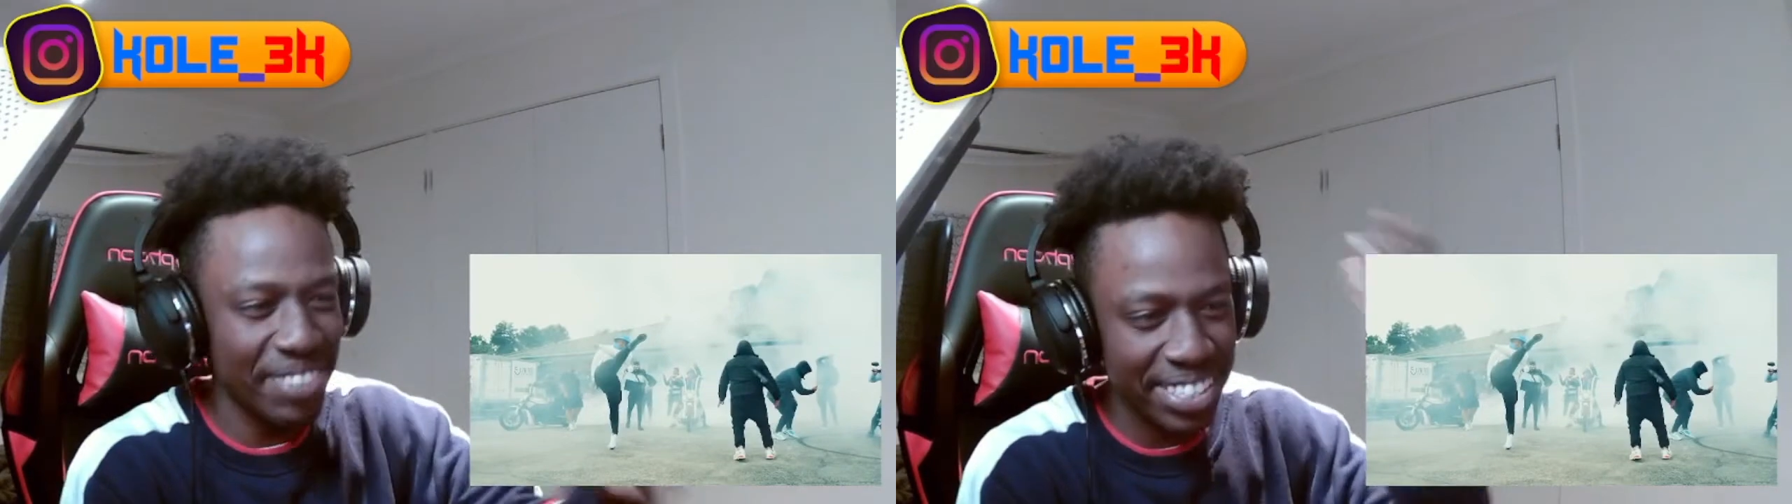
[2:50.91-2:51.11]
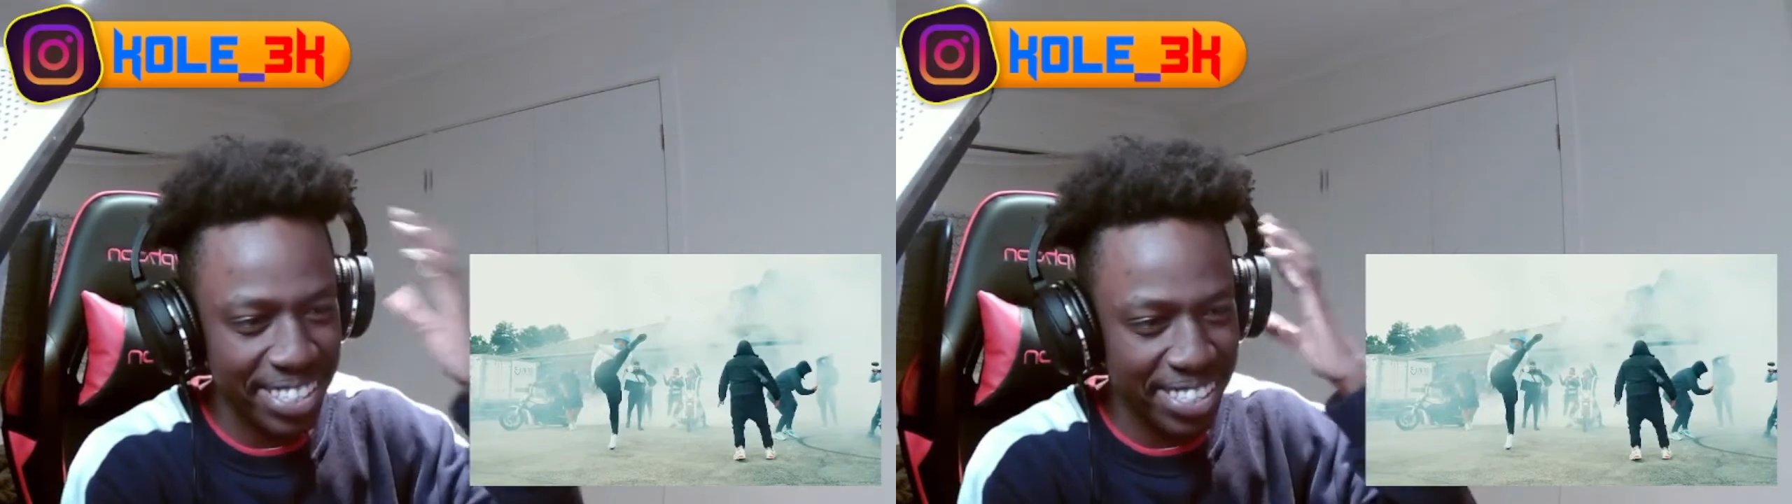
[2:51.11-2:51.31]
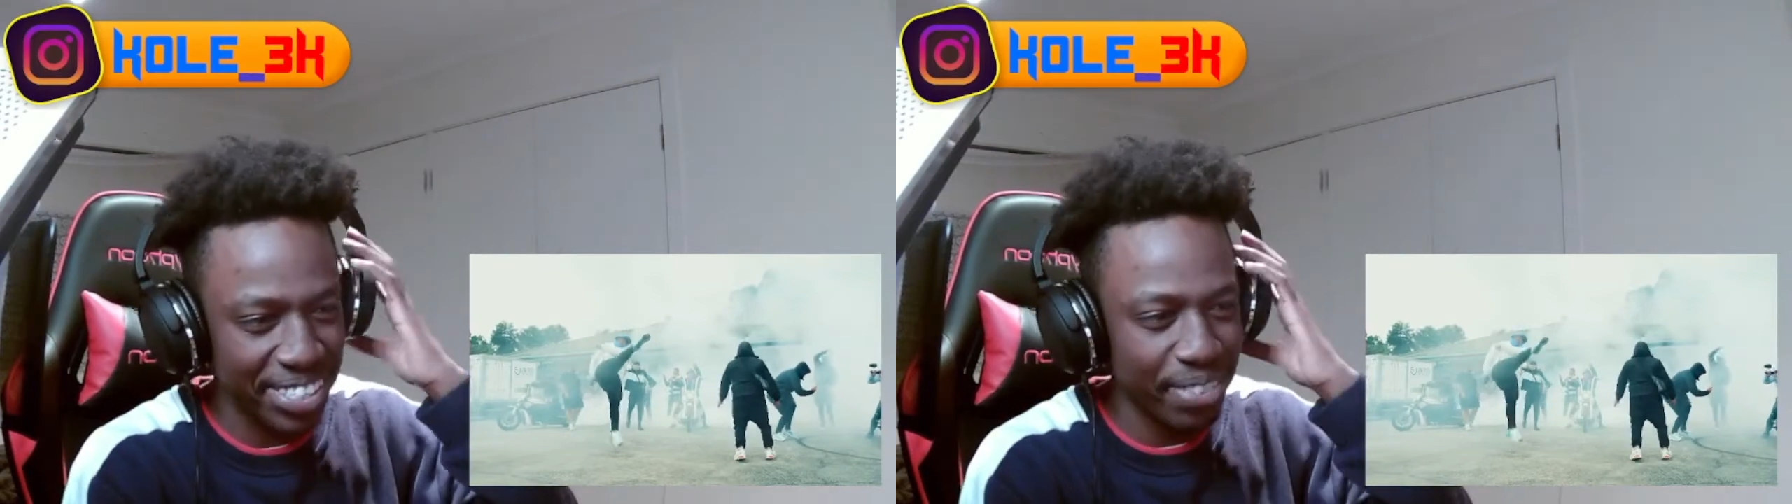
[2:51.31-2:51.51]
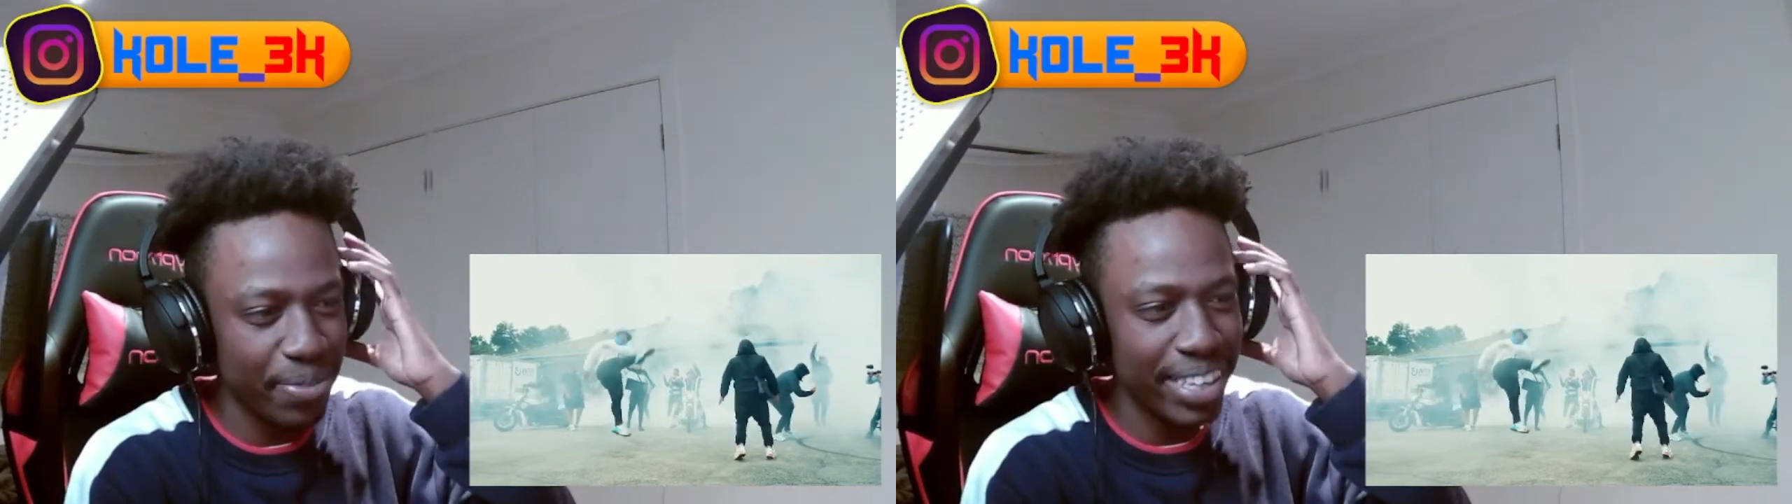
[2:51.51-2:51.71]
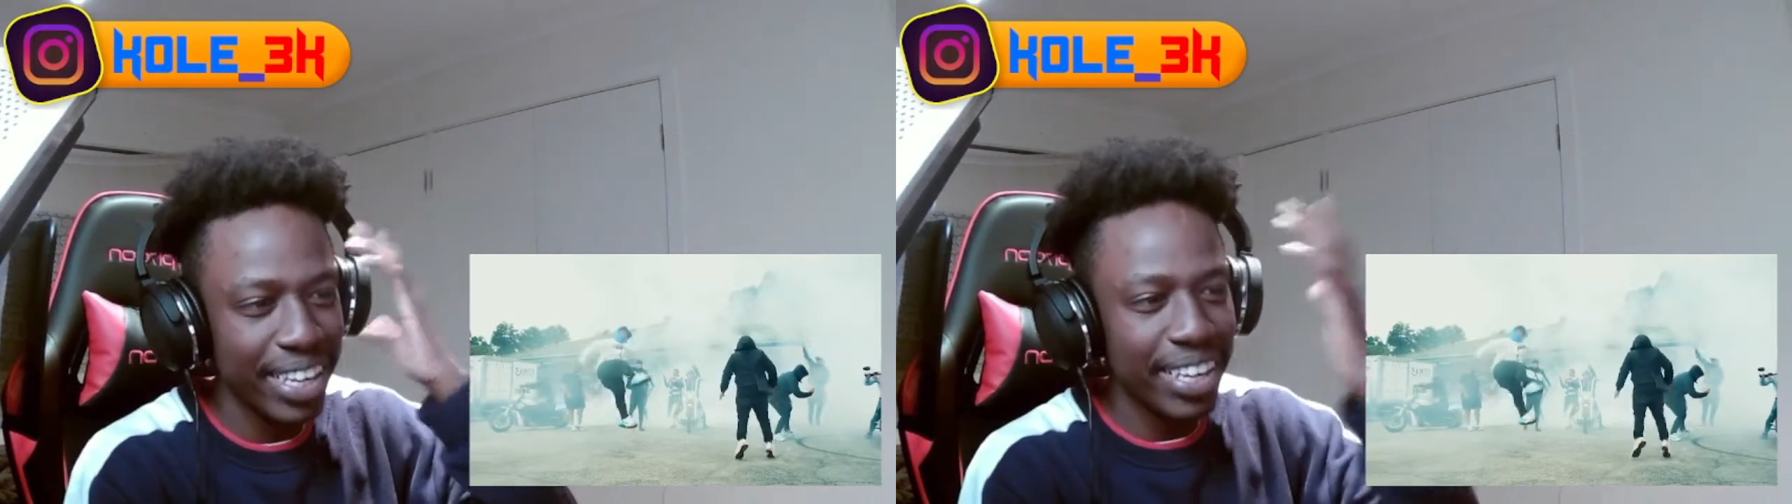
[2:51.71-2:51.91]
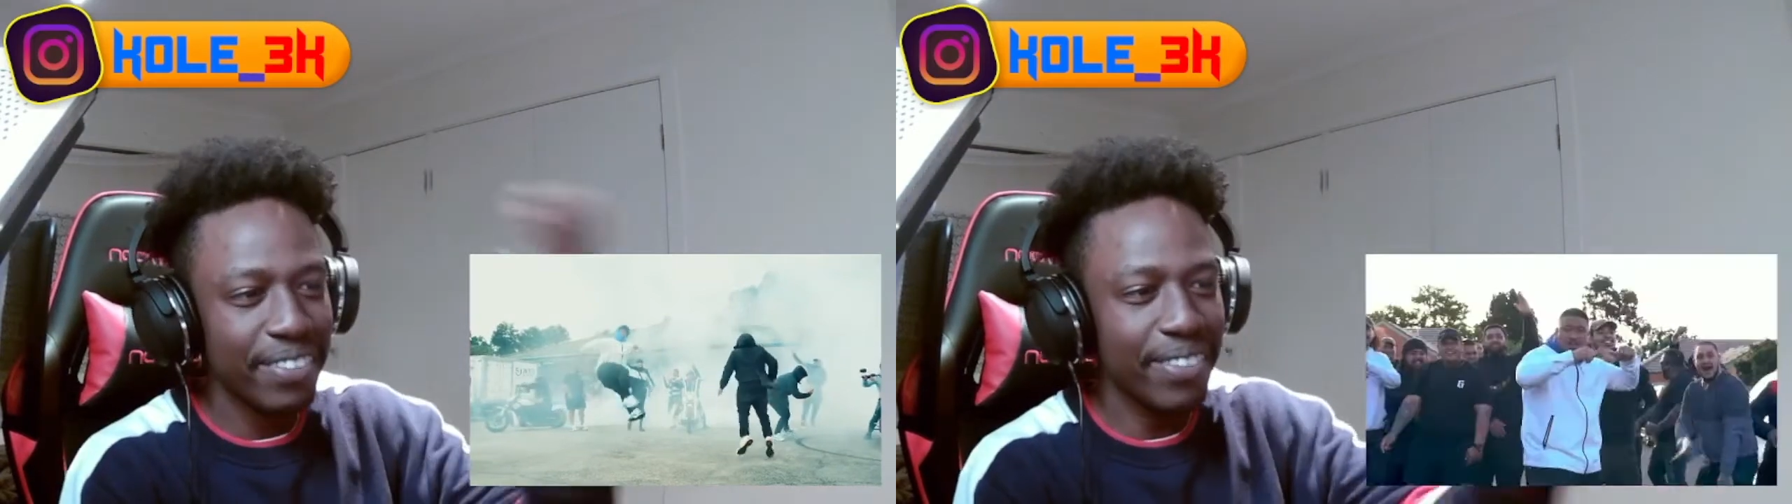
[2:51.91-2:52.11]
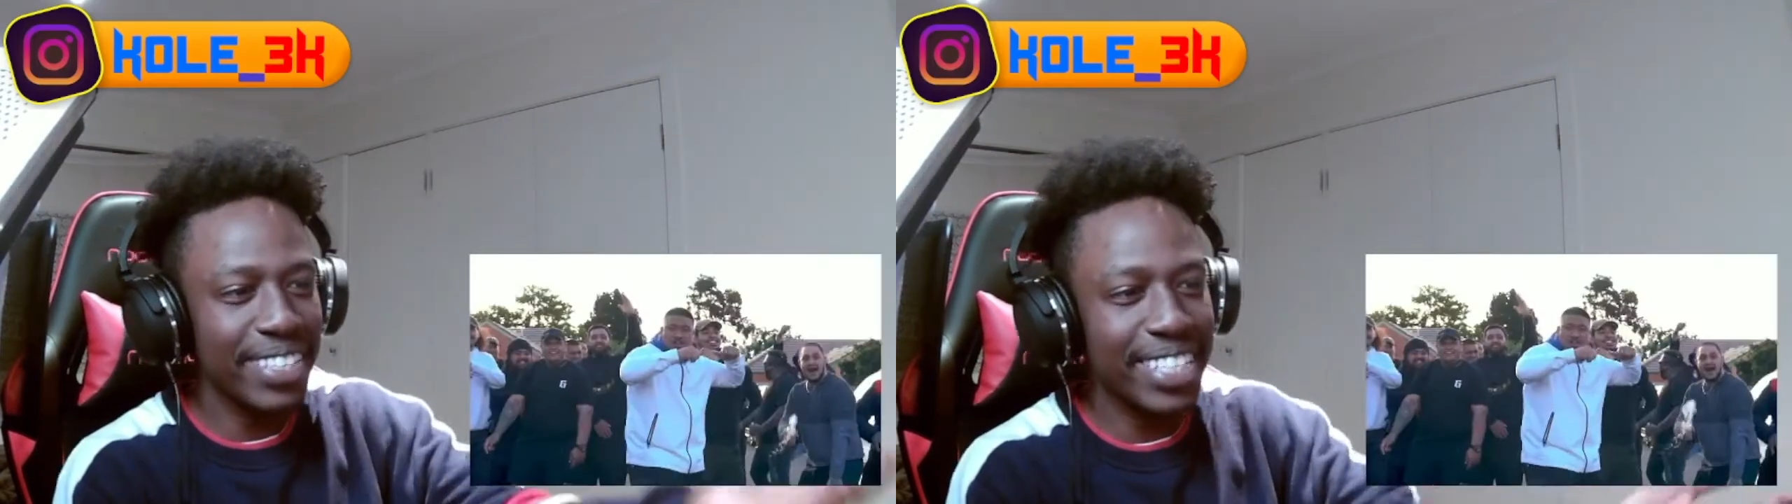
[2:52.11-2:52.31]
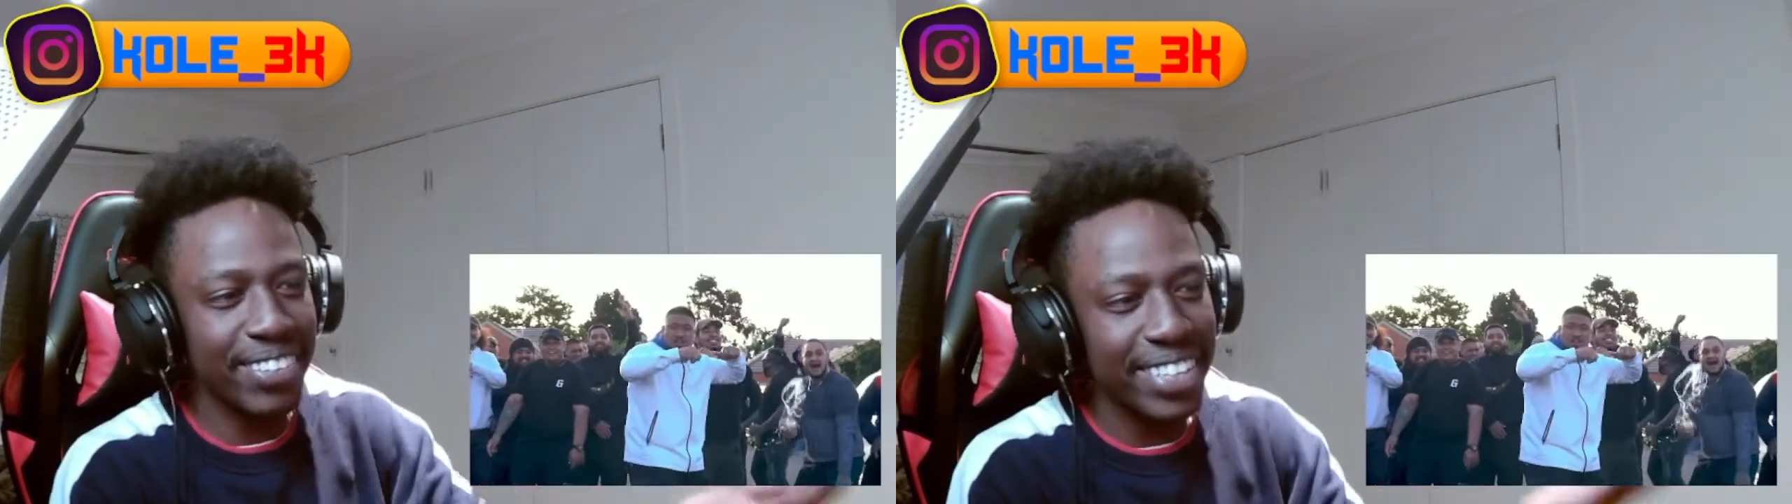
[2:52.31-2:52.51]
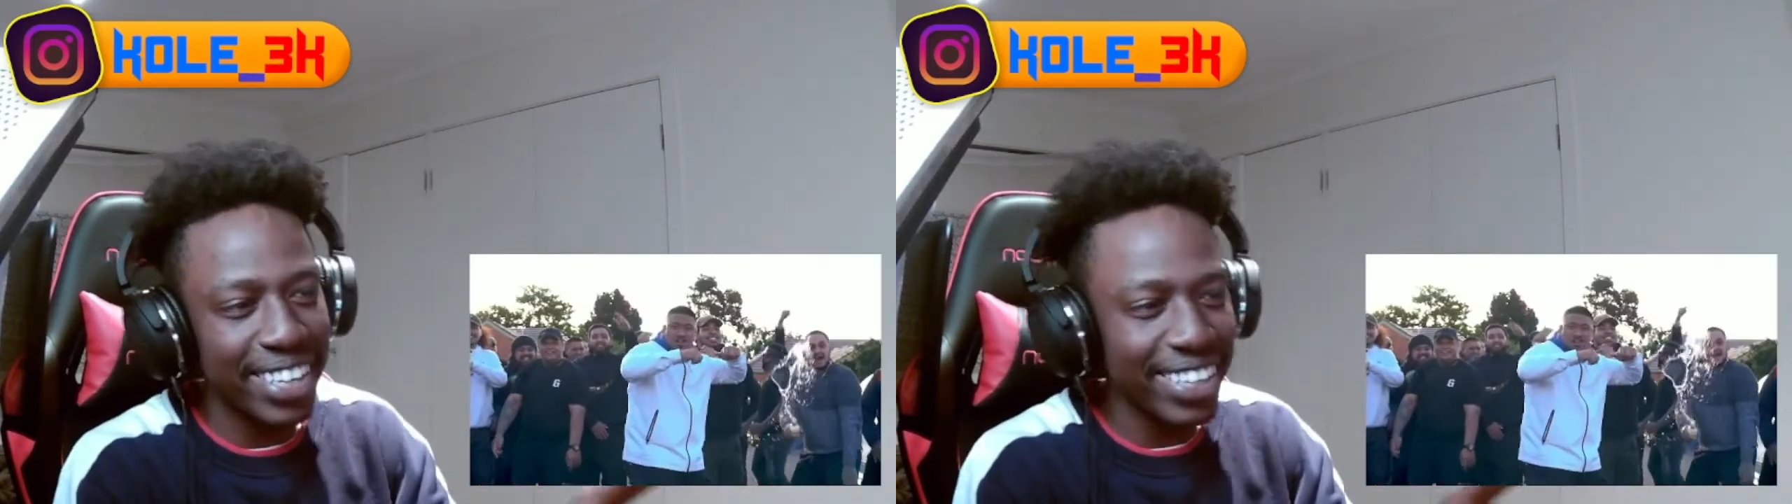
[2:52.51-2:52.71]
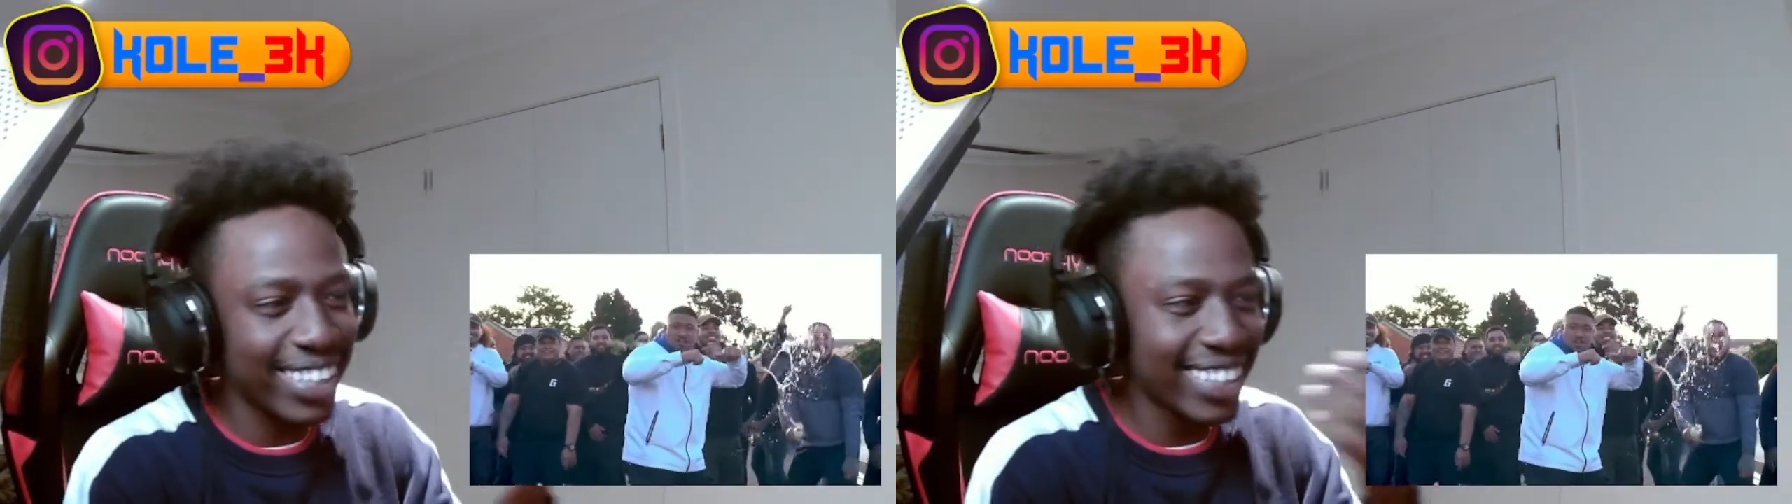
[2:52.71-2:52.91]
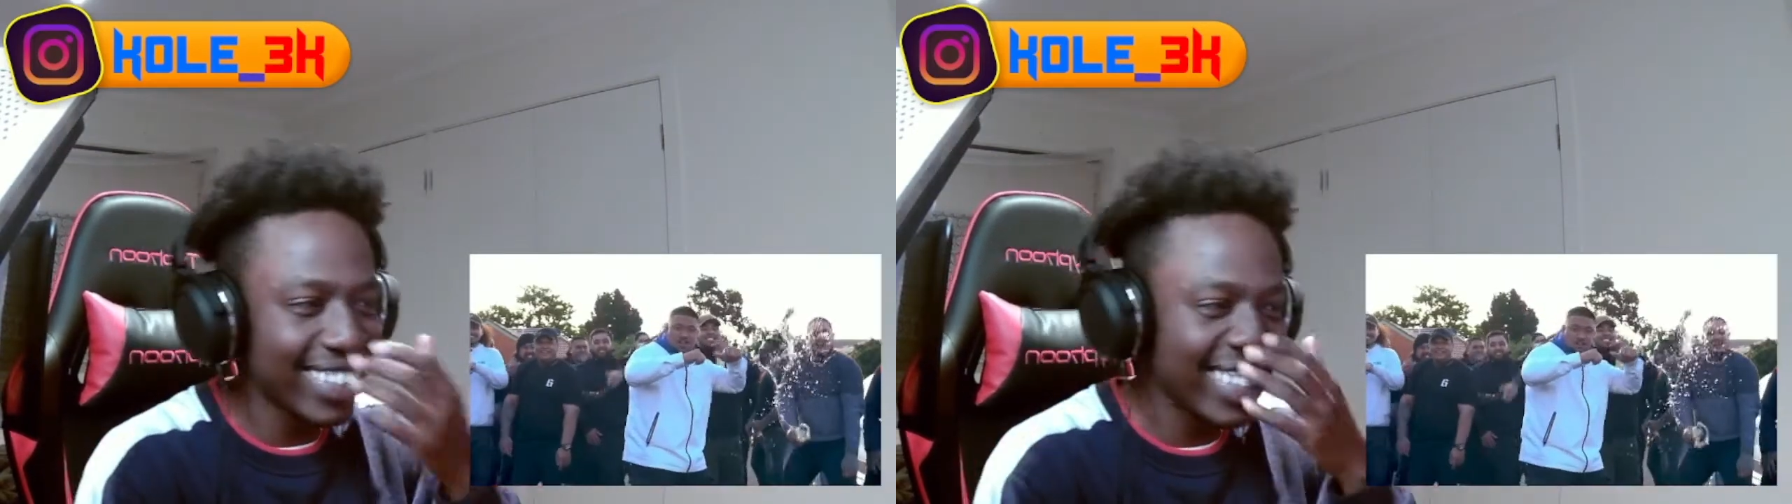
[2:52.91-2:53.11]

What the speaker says: That's what's jumping. What's going on?